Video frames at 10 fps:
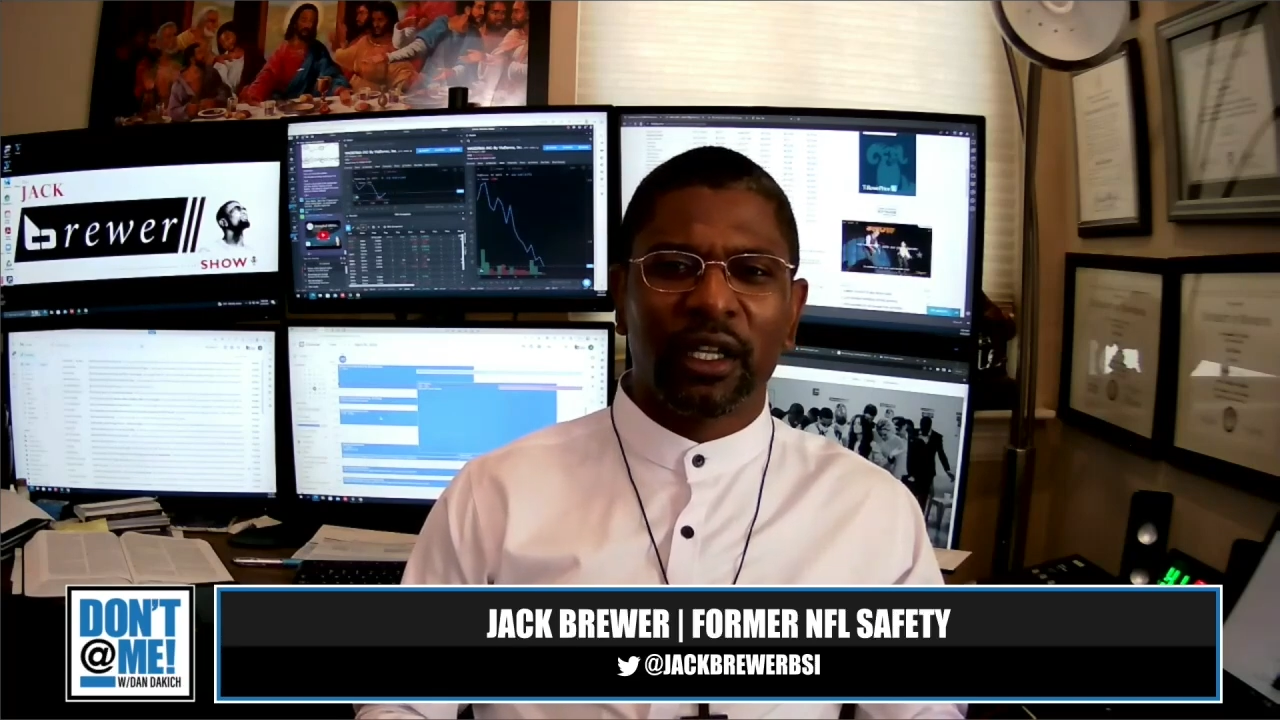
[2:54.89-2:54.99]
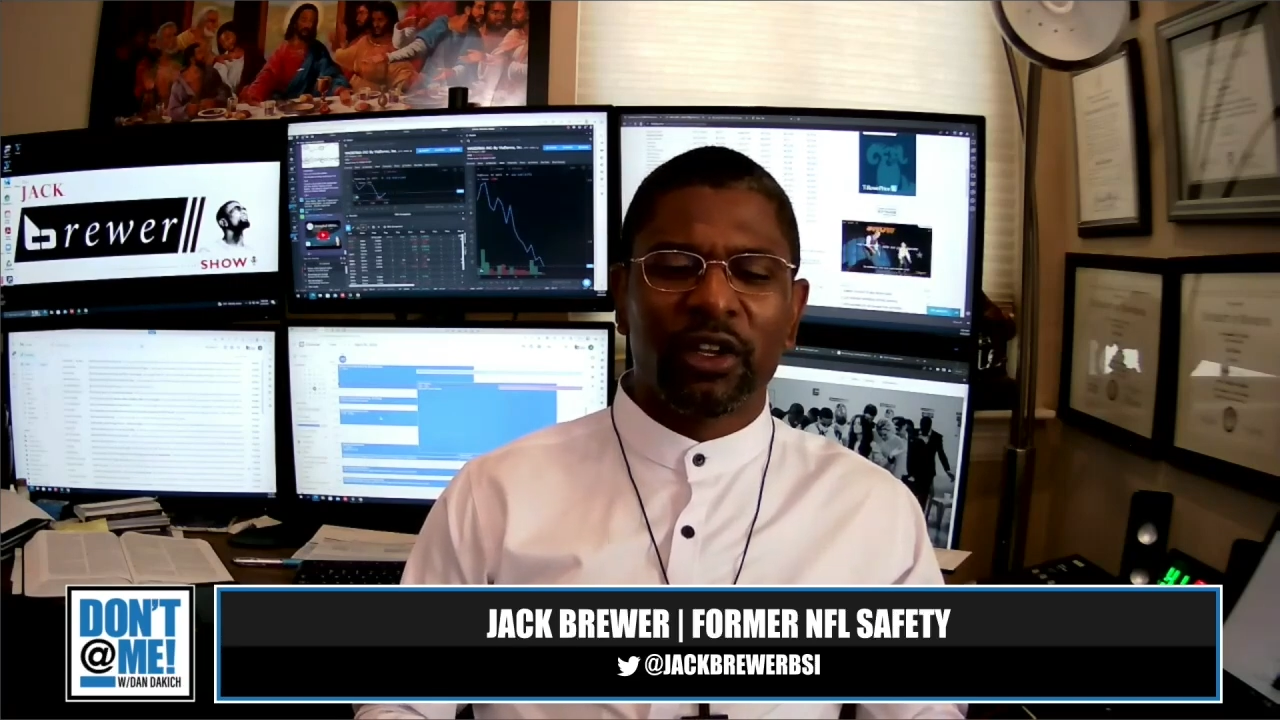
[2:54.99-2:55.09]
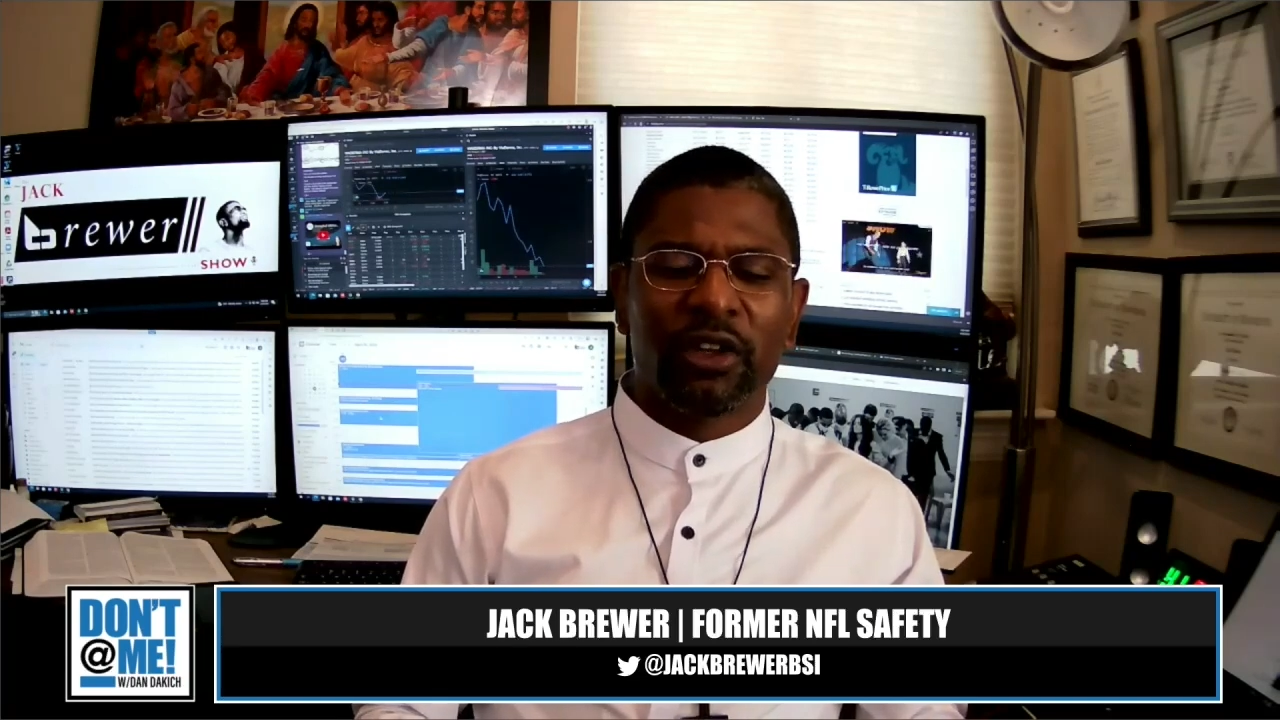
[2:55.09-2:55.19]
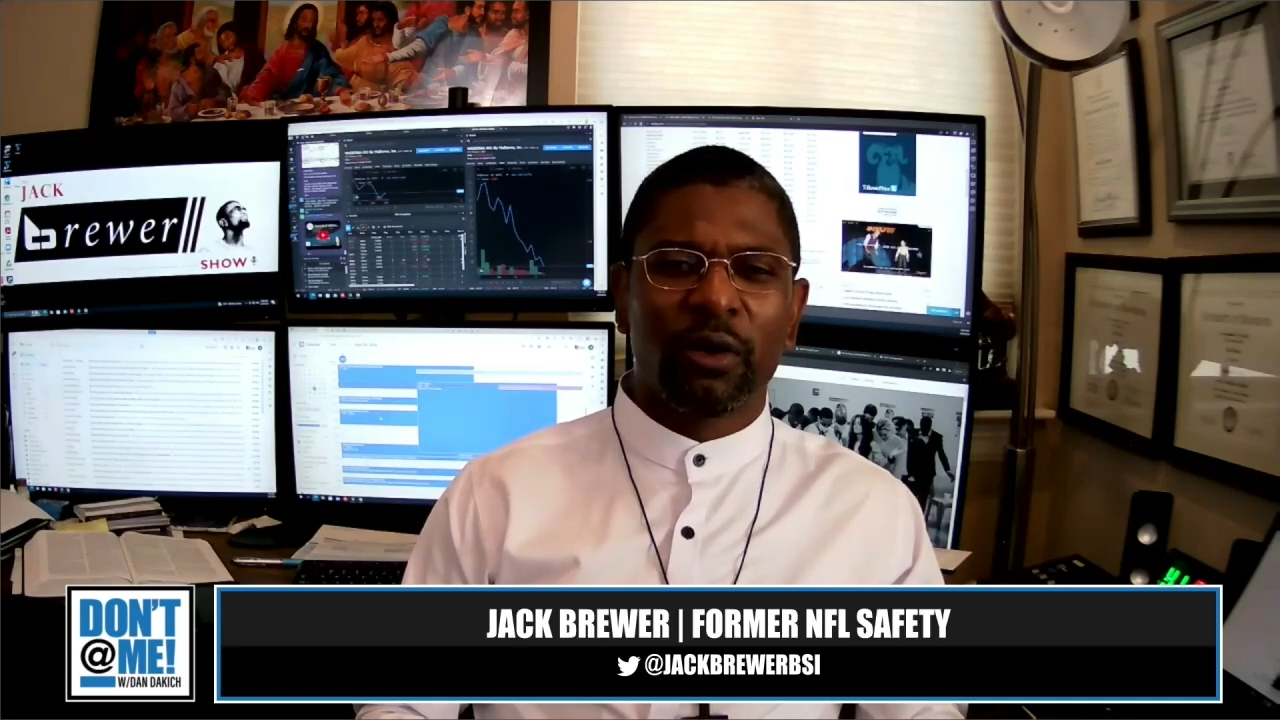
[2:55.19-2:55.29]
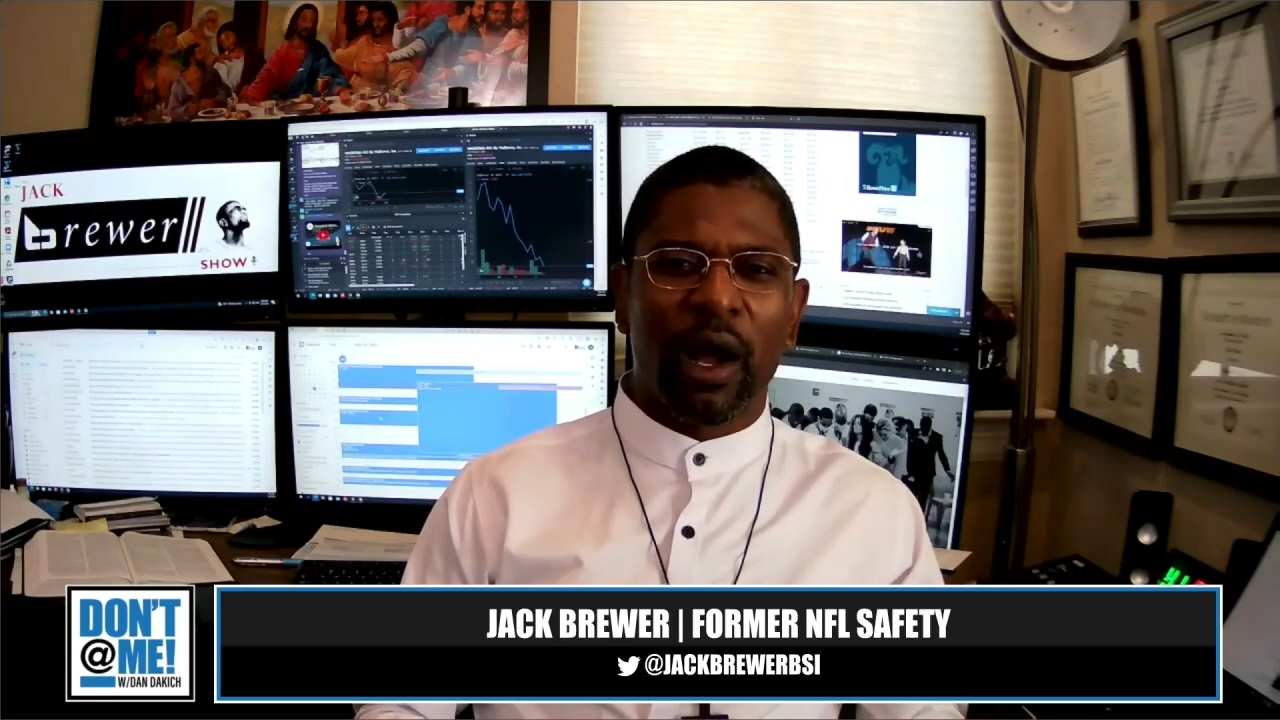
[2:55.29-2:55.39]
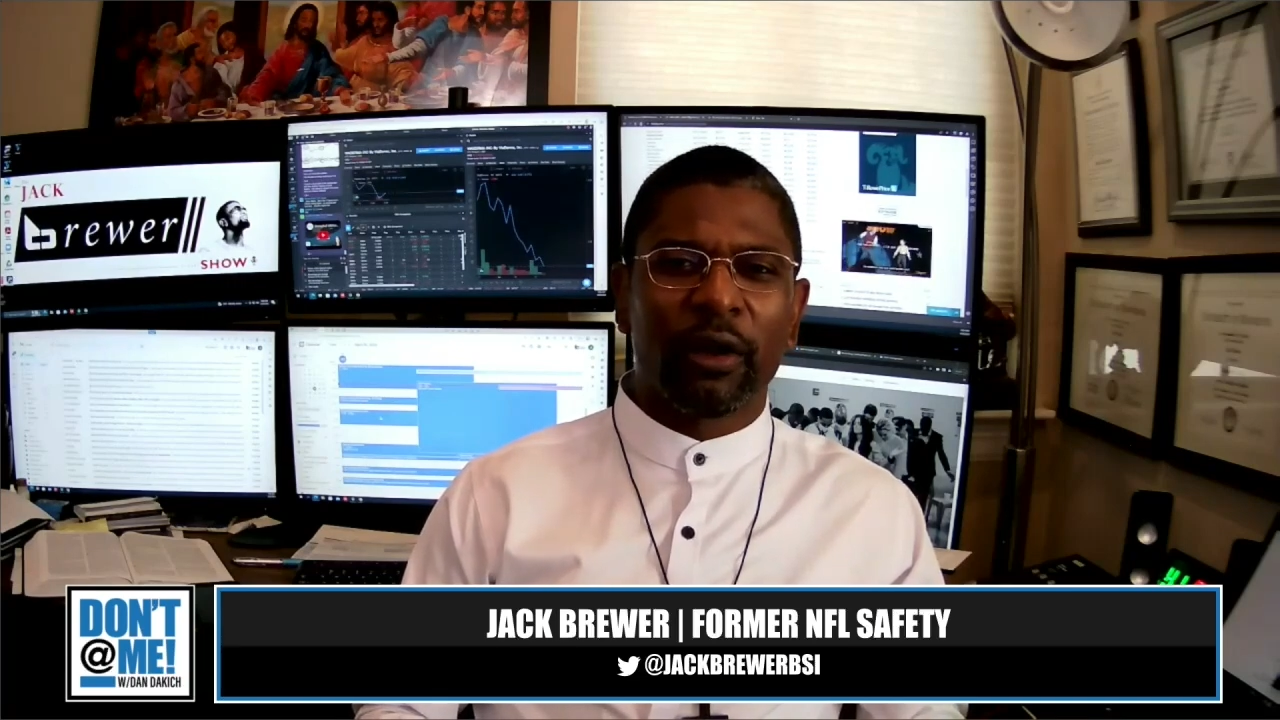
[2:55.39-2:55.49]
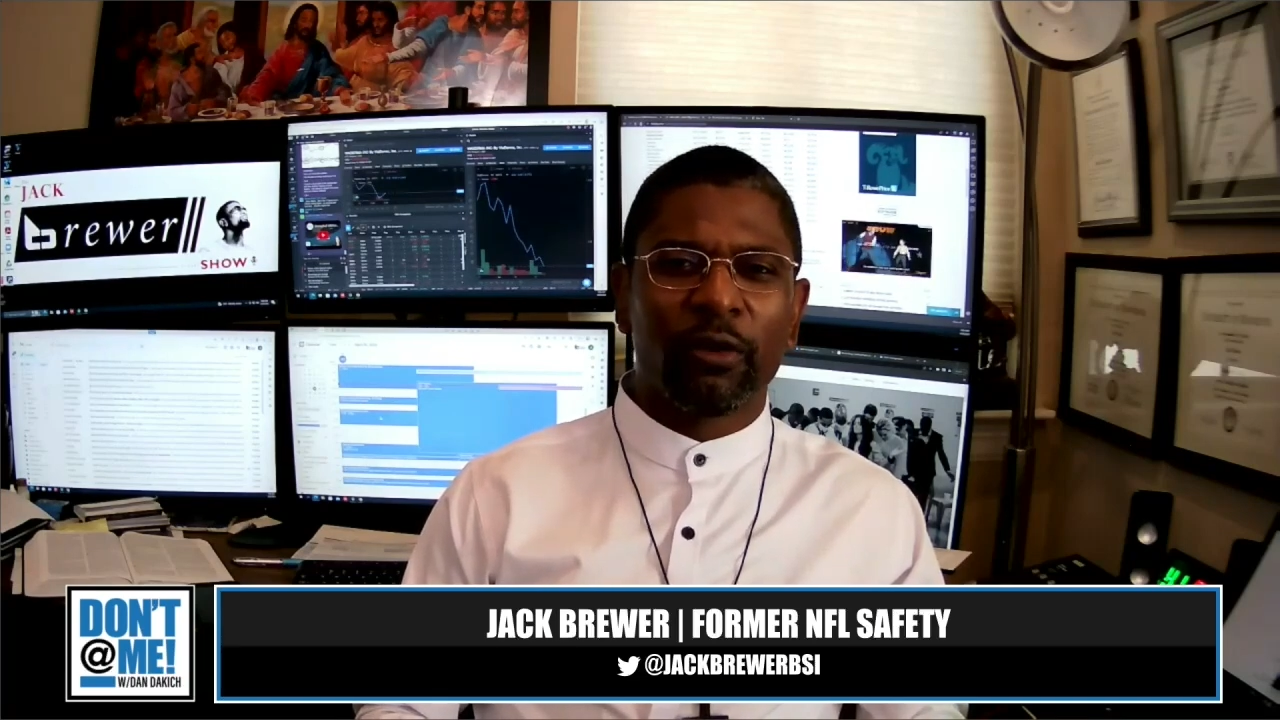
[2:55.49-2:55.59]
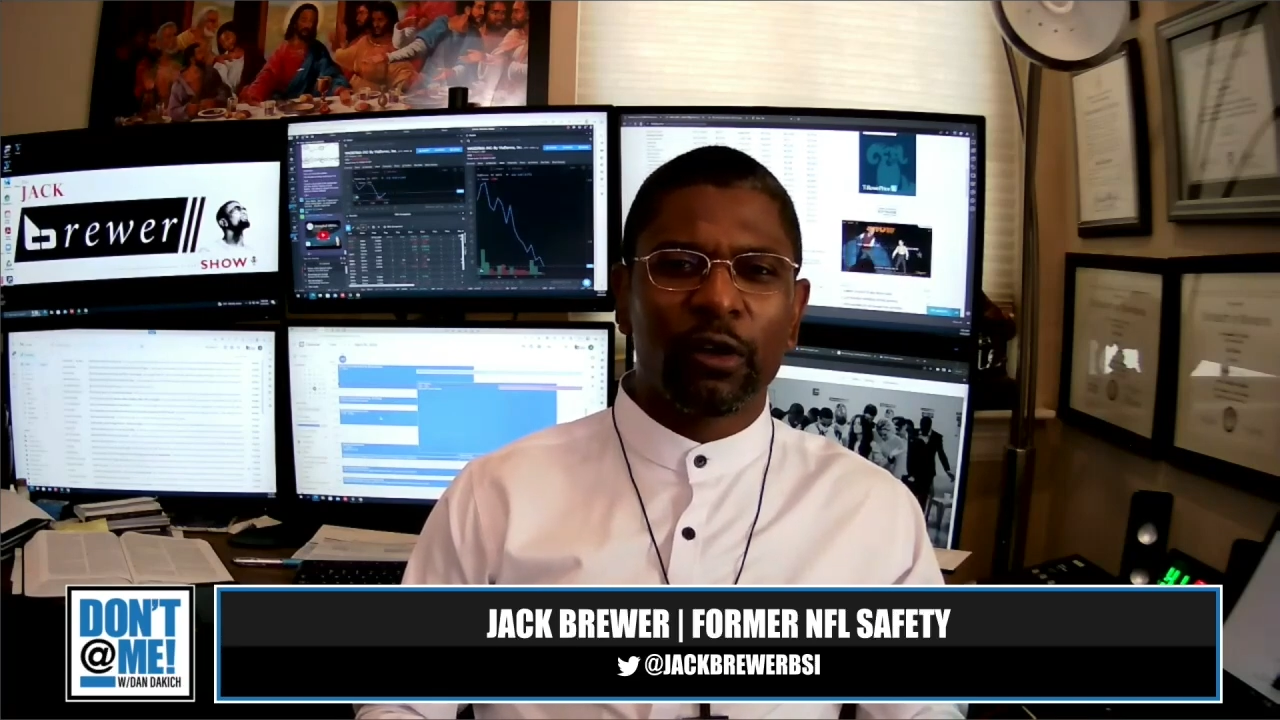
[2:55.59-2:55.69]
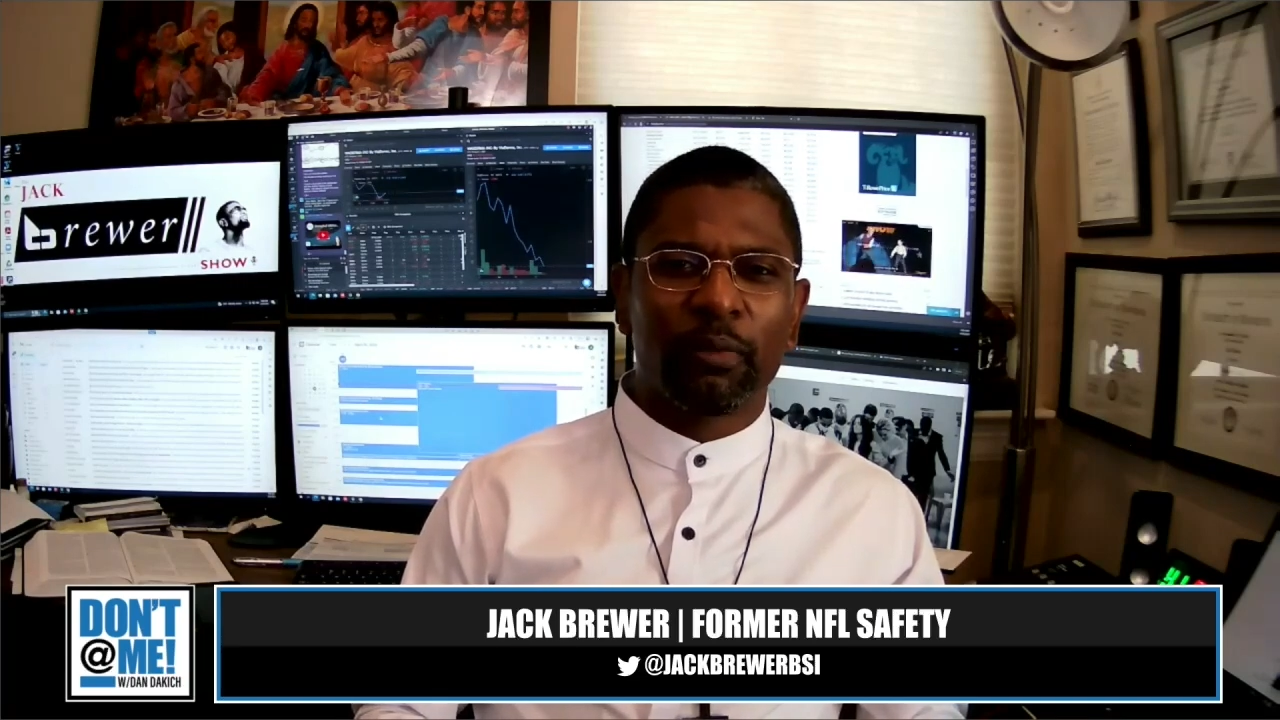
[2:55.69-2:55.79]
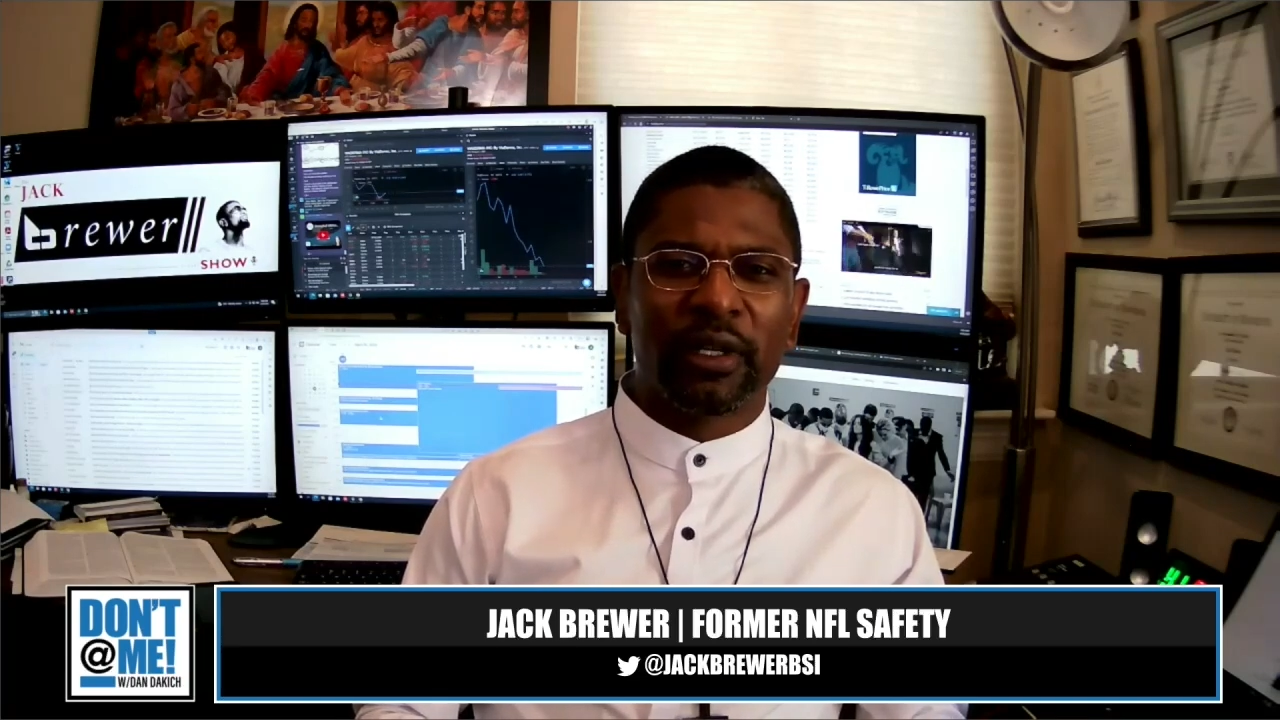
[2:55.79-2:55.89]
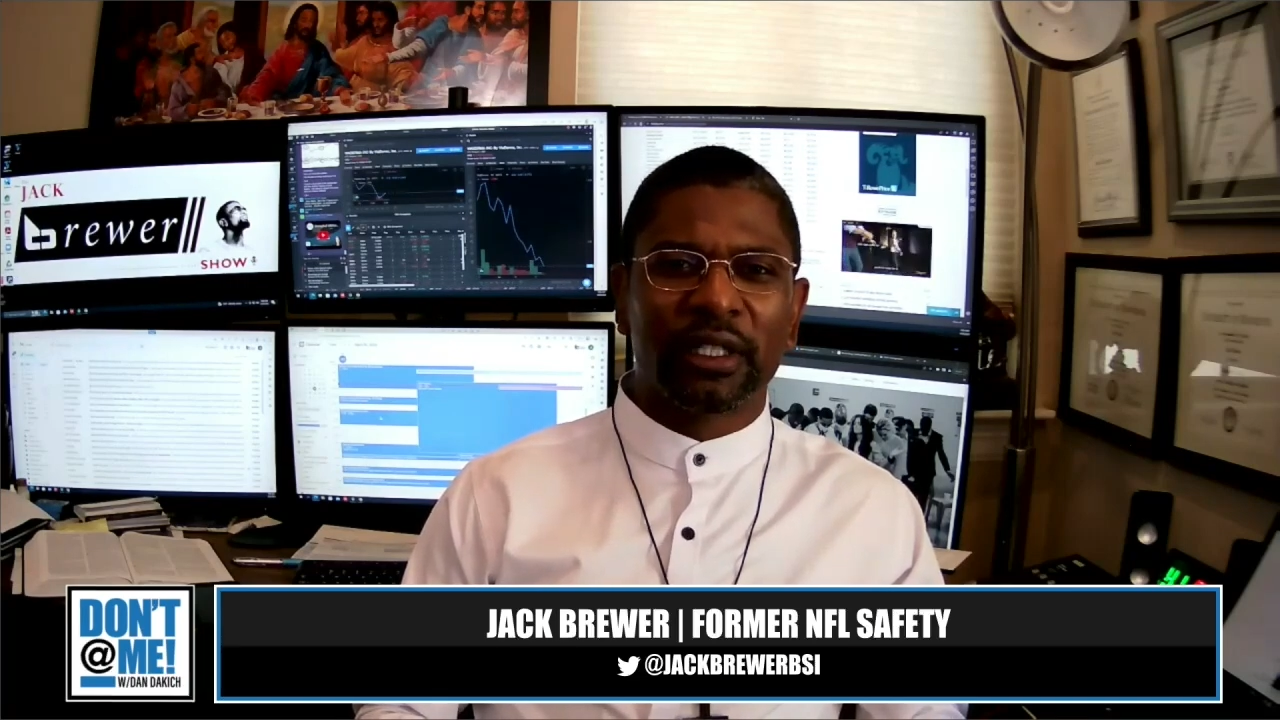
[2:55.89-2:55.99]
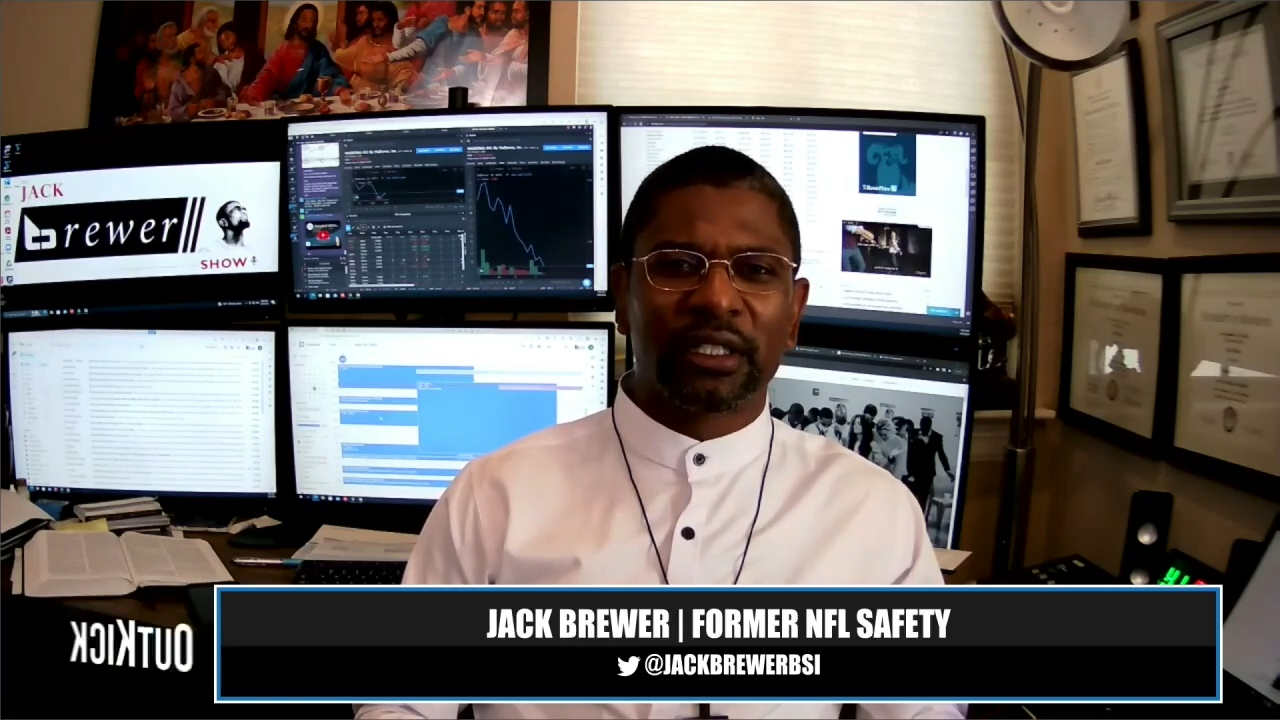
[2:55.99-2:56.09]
you know, I grew up in a